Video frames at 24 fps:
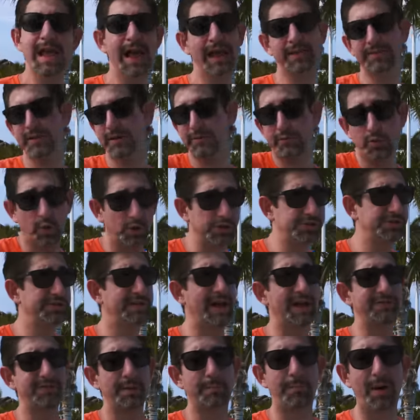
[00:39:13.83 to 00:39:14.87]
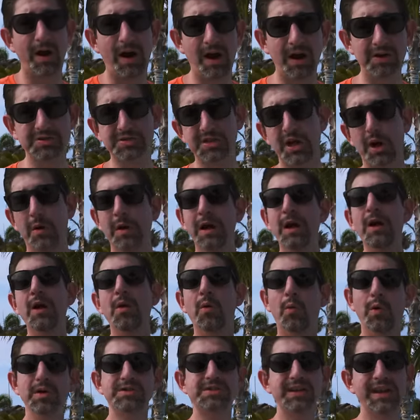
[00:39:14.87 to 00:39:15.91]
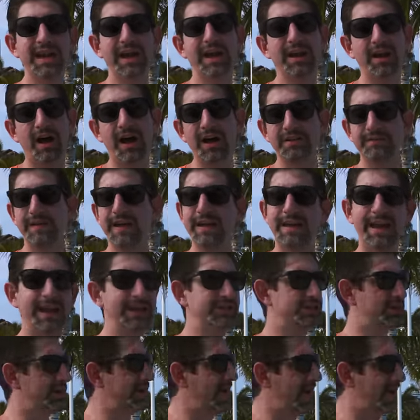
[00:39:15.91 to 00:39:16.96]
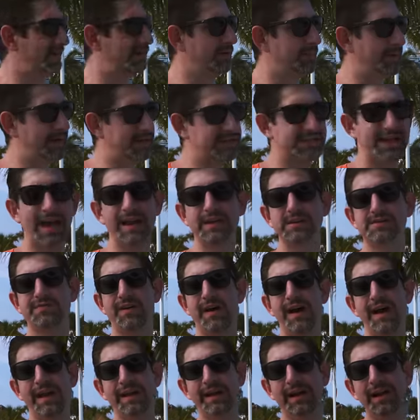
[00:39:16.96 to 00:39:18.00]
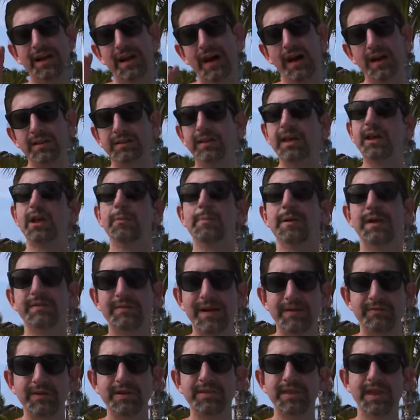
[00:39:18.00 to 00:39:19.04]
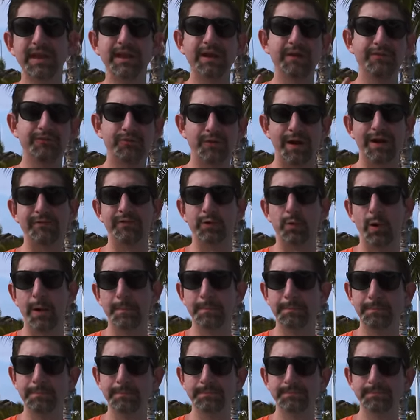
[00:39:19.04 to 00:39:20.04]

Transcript: And then of course you got the bar. So once again, on vacation, everybody's satisfied, a little bit of everything for everyone.